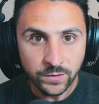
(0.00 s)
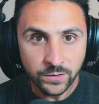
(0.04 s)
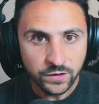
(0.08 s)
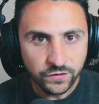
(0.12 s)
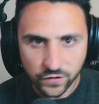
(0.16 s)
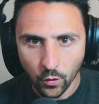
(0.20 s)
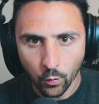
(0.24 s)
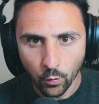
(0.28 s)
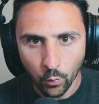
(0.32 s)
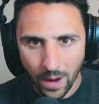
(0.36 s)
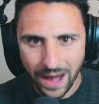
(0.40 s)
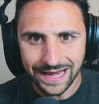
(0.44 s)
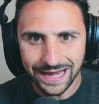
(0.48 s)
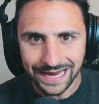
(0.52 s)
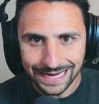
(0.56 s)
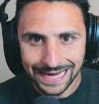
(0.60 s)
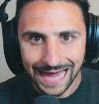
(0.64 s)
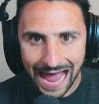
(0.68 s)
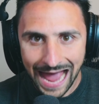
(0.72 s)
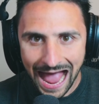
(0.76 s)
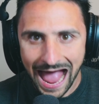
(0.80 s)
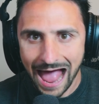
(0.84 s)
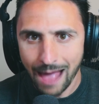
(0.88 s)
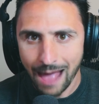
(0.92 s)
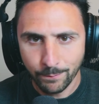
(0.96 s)
So when it
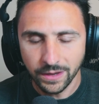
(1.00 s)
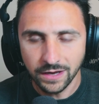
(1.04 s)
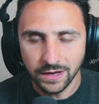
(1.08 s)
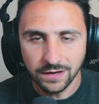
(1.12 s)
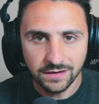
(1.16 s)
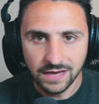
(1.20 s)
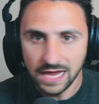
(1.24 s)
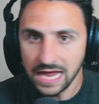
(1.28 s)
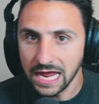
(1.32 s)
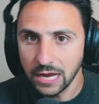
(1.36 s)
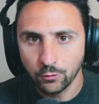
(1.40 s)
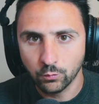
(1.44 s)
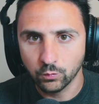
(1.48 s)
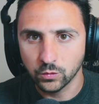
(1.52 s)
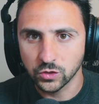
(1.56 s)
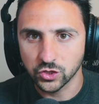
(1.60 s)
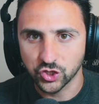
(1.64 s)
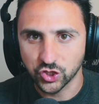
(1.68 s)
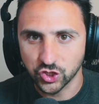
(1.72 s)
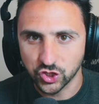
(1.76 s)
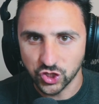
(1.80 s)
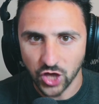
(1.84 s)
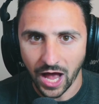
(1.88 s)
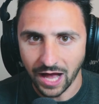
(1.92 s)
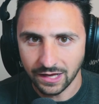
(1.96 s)
happened, it was
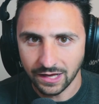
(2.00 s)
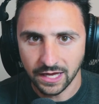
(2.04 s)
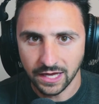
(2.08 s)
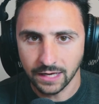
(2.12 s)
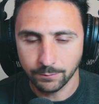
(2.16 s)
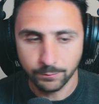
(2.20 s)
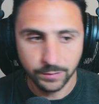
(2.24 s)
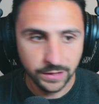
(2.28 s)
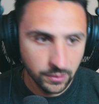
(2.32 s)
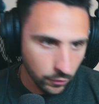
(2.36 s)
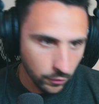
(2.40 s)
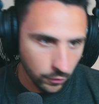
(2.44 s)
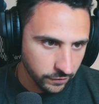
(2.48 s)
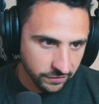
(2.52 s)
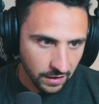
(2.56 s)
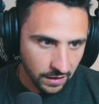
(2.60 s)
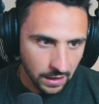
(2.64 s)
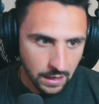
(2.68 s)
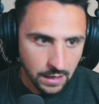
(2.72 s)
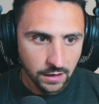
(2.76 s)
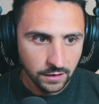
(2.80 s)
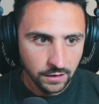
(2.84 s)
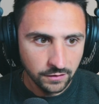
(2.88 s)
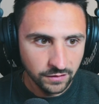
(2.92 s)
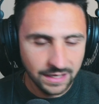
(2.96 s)
shocking because
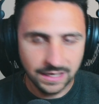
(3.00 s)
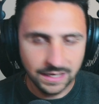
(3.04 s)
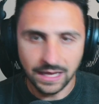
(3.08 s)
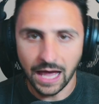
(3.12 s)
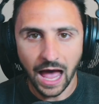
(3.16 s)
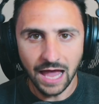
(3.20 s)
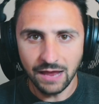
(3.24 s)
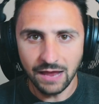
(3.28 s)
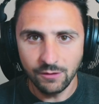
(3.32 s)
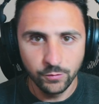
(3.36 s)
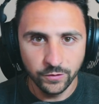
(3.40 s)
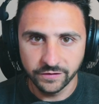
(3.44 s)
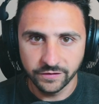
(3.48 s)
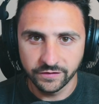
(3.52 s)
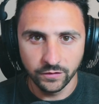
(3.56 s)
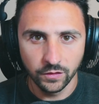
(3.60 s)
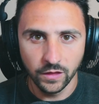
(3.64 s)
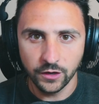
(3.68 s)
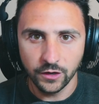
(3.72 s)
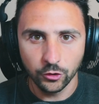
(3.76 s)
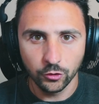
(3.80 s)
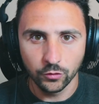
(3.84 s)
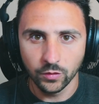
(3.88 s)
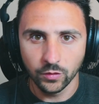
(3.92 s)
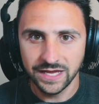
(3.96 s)
the guy was
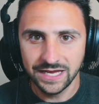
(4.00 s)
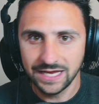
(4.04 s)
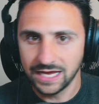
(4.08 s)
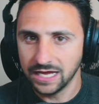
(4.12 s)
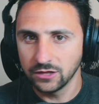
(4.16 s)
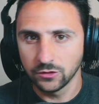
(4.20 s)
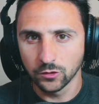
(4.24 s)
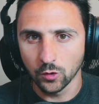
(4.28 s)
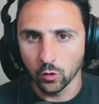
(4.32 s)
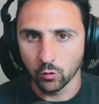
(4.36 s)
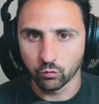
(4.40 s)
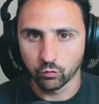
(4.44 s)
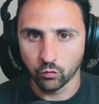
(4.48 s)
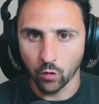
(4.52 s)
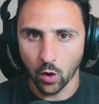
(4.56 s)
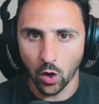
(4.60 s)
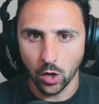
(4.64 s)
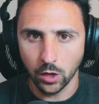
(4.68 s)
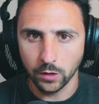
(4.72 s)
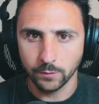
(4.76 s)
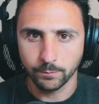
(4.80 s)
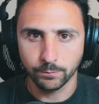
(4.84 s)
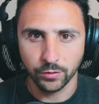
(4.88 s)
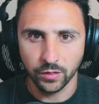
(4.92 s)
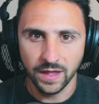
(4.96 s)
literally in the
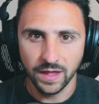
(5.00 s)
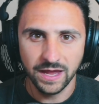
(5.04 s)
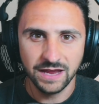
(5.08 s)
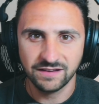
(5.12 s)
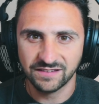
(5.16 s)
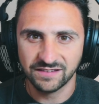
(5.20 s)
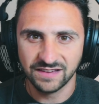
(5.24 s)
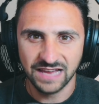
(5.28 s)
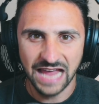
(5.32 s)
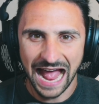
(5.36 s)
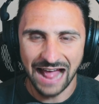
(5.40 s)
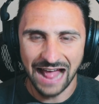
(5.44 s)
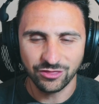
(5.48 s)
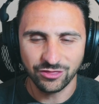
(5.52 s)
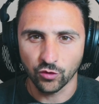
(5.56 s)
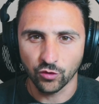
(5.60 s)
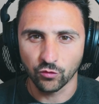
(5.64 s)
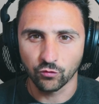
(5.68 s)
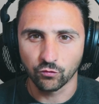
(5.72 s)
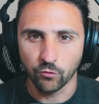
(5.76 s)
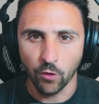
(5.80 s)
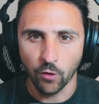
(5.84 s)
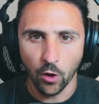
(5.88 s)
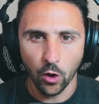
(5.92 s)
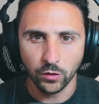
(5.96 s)
wrong place at the
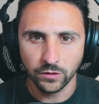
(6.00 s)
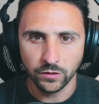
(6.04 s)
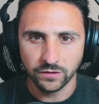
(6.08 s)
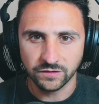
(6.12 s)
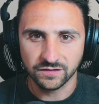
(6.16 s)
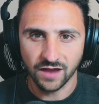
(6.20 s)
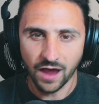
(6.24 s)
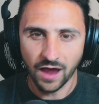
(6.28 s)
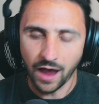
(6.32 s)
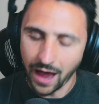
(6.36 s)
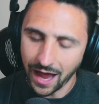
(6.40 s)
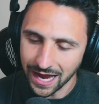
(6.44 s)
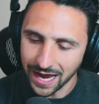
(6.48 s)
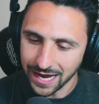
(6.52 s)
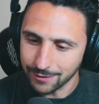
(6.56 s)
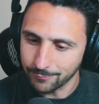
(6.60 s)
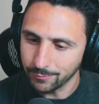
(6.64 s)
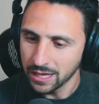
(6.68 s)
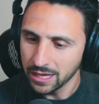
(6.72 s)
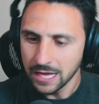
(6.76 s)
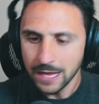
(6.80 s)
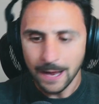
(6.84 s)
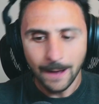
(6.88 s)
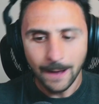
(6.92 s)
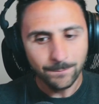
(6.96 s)
wrong
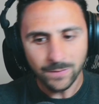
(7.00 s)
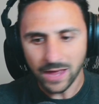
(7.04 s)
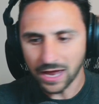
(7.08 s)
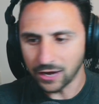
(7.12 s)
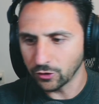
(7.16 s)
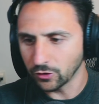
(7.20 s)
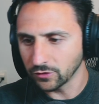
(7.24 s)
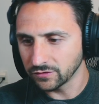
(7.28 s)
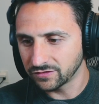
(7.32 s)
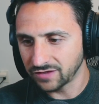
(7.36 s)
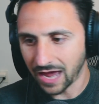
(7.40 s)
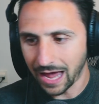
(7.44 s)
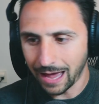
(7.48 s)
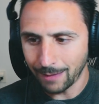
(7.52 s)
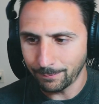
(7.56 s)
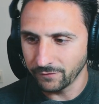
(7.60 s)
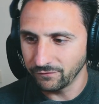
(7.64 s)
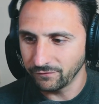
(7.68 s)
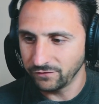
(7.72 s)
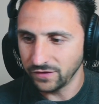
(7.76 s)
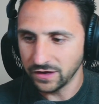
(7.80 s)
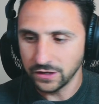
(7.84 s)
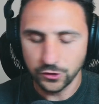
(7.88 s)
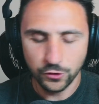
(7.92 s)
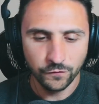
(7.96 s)
time. And on top
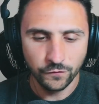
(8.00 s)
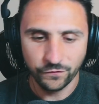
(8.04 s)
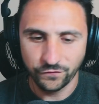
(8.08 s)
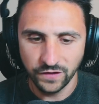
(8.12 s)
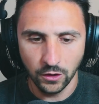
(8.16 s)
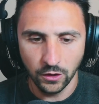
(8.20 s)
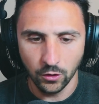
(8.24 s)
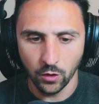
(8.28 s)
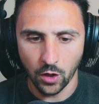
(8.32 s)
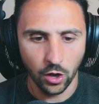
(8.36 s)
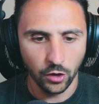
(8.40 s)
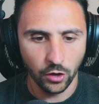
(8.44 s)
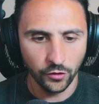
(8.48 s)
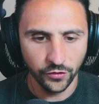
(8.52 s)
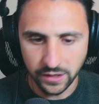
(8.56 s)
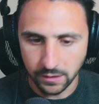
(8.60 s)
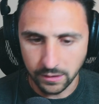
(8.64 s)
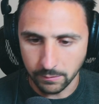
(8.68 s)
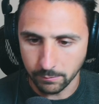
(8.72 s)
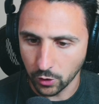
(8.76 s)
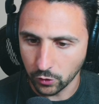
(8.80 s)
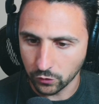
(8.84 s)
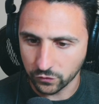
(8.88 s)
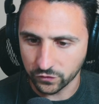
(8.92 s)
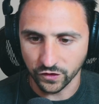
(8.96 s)
of it, you feel all the
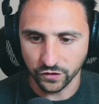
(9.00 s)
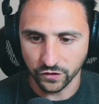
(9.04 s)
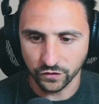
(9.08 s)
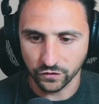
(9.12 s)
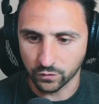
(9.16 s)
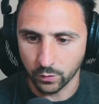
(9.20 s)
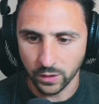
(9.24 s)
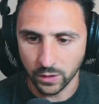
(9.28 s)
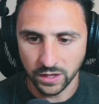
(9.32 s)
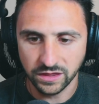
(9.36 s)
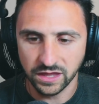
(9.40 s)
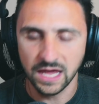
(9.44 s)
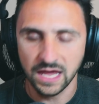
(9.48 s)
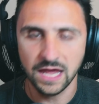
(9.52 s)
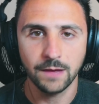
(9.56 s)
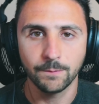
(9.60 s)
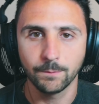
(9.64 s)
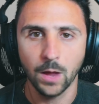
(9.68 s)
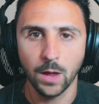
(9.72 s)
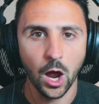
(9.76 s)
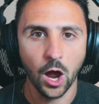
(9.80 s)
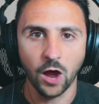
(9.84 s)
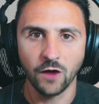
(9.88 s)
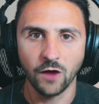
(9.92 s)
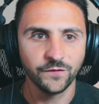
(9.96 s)
emotions with
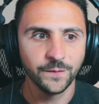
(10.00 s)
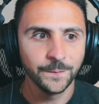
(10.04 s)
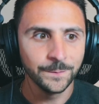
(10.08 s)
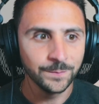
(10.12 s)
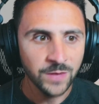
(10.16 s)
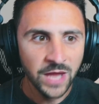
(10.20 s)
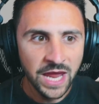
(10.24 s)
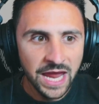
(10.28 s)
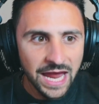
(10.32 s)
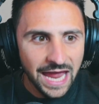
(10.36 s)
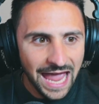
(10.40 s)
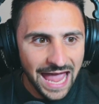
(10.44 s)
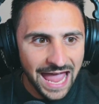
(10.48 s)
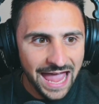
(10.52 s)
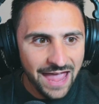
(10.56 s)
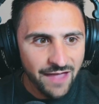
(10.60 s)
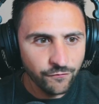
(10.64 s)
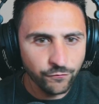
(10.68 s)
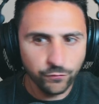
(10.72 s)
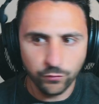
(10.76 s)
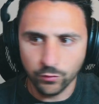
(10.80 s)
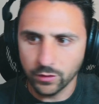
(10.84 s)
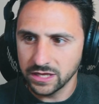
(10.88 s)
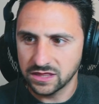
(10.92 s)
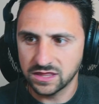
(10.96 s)
him of
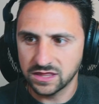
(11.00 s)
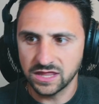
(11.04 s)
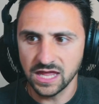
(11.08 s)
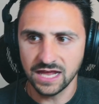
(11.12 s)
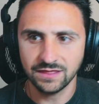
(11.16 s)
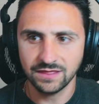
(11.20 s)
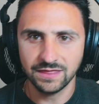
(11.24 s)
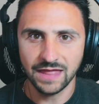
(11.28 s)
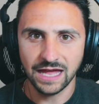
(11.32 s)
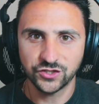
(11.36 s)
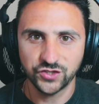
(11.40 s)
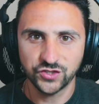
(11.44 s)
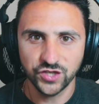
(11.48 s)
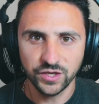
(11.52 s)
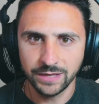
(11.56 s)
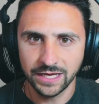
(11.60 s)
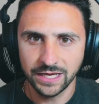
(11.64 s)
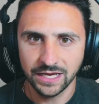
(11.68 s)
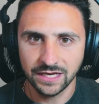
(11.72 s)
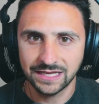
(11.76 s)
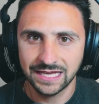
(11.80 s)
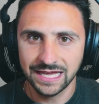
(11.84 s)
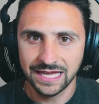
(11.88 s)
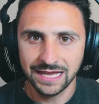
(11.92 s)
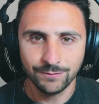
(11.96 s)
everything that Jimmy
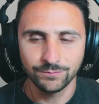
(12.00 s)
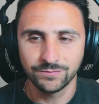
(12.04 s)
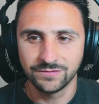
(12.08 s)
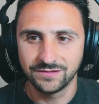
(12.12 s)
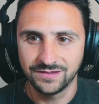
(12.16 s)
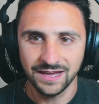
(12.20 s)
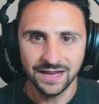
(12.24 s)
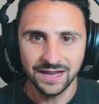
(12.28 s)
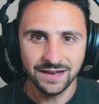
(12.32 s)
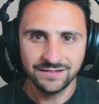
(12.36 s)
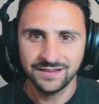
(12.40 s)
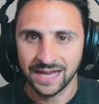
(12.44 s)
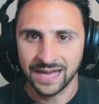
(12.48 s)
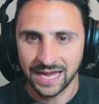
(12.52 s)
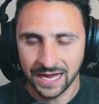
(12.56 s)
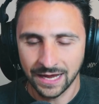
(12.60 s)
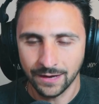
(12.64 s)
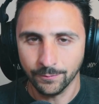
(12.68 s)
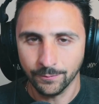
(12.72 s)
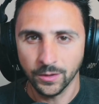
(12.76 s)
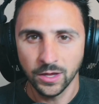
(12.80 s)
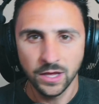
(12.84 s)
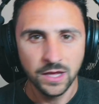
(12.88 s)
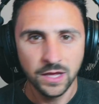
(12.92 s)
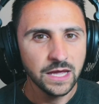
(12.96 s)
and Kim did to
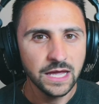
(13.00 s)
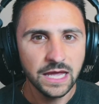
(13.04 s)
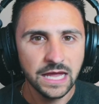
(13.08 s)
him.